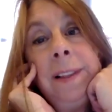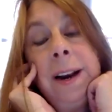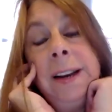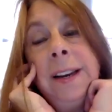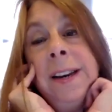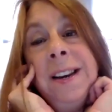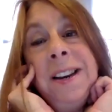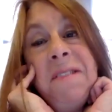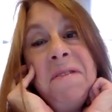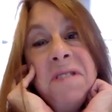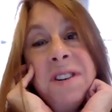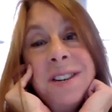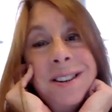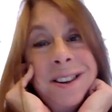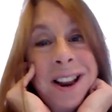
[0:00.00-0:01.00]
I didn't even
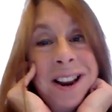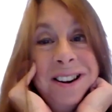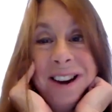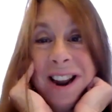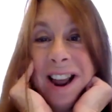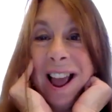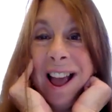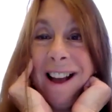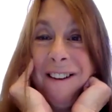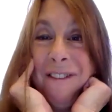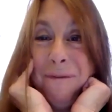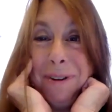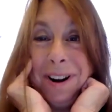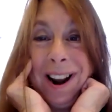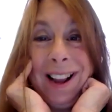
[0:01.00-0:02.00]
intend to have,
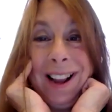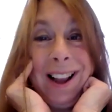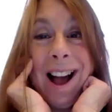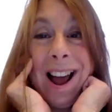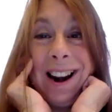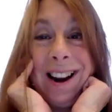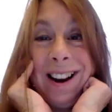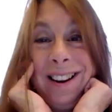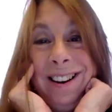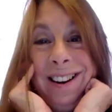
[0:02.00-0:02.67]
but I got it.